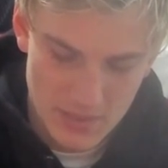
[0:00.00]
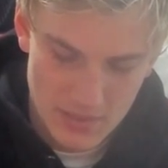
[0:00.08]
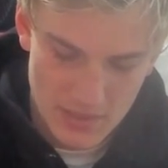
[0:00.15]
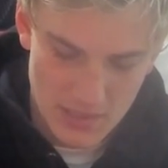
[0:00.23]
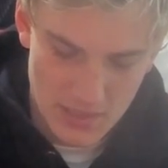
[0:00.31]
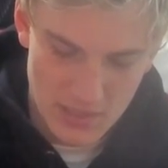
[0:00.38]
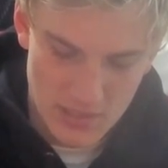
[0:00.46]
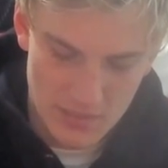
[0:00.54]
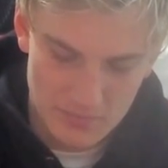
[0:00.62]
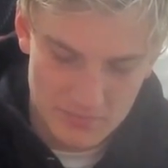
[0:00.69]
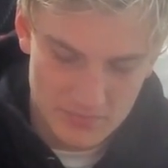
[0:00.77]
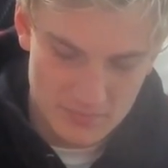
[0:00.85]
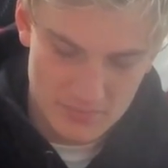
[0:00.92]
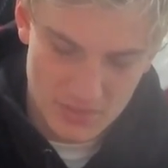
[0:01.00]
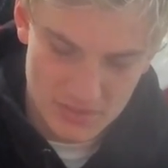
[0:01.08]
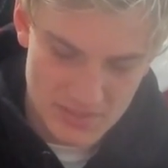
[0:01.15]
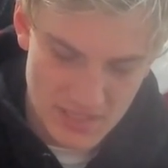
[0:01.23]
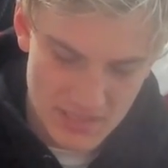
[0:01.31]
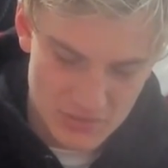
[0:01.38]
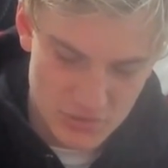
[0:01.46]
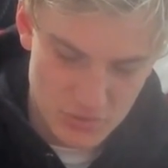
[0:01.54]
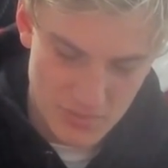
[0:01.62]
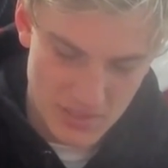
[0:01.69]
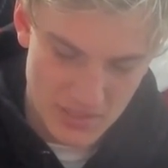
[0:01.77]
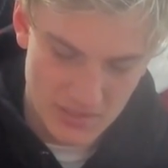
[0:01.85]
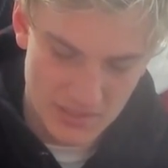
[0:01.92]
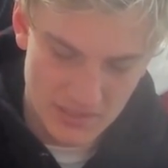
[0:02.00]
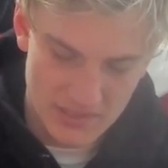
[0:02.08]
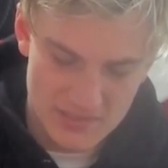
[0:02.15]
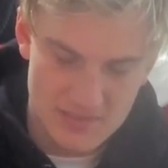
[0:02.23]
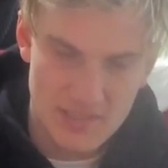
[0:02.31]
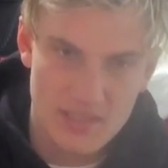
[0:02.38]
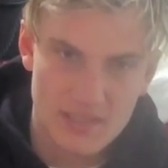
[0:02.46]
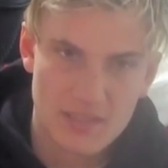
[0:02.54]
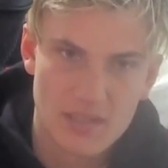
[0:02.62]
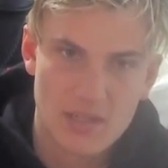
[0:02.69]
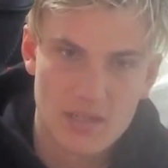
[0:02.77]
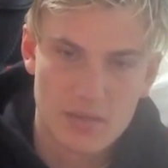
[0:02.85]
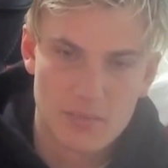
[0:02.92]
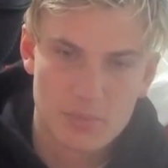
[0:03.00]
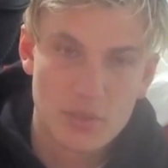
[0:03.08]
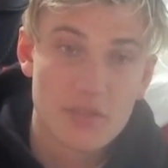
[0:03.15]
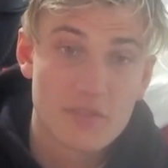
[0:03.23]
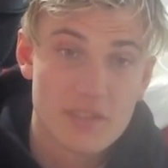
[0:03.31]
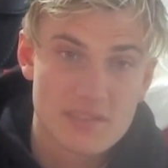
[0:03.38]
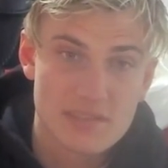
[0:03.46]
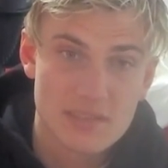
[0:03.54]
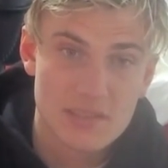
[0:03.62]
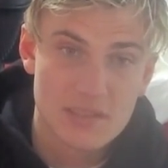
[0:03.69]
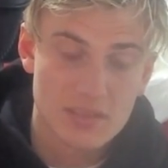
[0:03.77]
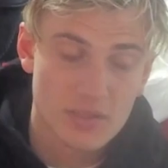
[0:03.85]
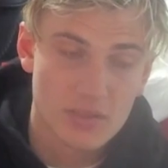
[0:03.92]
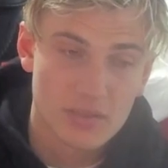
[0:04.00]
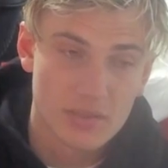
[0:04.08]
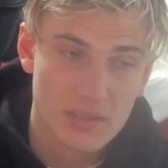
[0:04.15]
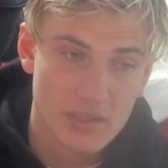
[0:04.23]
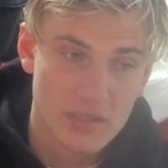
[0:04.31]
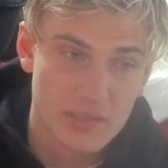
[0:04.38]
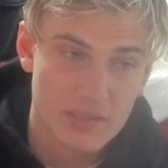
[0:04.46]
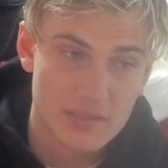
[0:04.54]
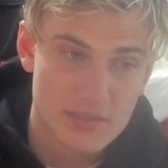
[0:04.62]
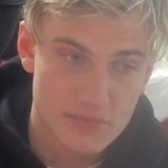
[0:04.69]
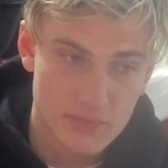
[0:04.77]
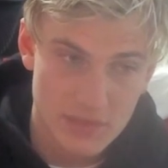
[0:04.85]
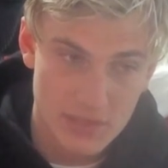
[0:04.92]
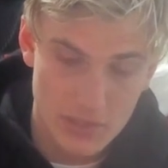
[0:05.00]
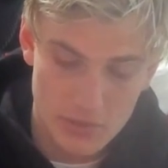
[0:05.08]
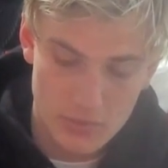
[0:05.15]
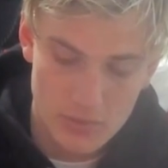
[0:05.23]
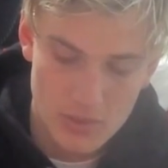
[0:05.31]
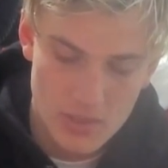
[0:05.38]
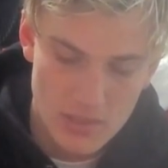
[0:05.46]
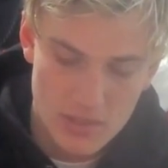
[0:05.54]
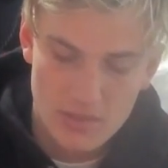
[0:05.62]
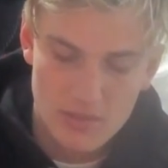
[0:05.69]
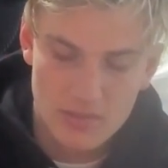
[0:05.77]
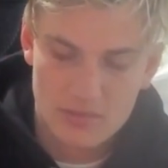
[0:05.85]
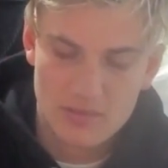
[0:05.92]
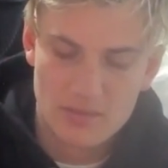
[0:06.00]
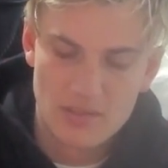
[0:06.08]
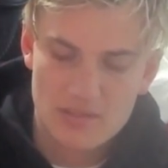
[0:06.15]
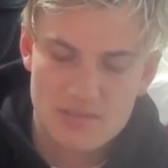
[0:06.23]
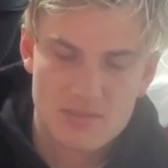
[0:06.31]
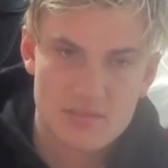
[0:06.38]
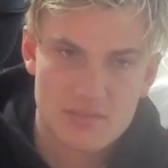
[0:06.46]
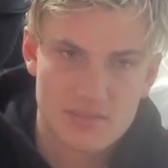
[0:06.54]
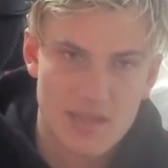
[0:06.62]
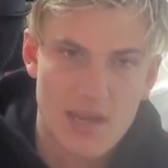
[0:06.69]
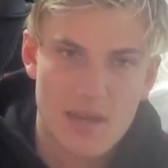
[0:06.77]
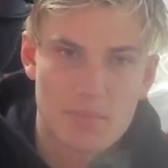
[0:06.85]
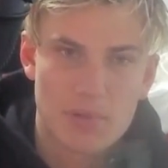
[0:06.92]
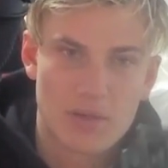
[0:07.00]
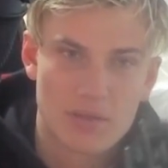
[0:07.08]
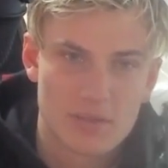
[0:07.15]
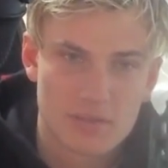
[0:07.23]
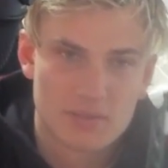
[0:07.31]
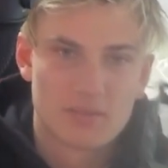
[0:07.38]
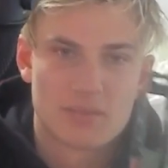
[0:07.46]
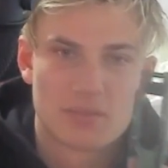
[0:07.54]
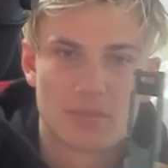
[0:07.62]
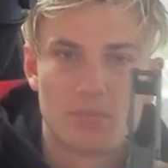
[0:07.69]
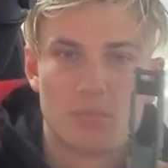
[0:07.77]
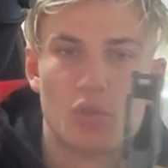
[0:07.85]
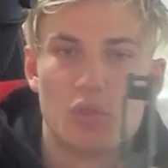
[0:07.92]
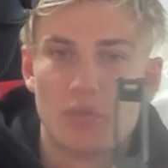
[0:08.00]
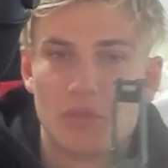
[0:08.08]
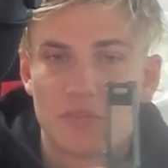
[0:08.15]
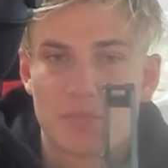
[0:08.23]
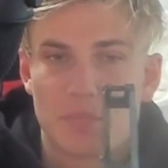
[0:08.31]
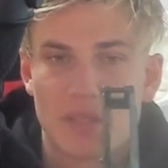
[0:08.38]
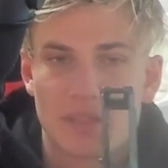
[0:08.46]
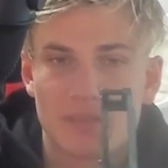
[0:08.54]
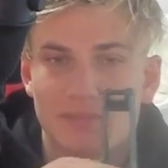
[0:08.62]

Um, there's not too many, like I said previously earlier in this video. This top part moves, but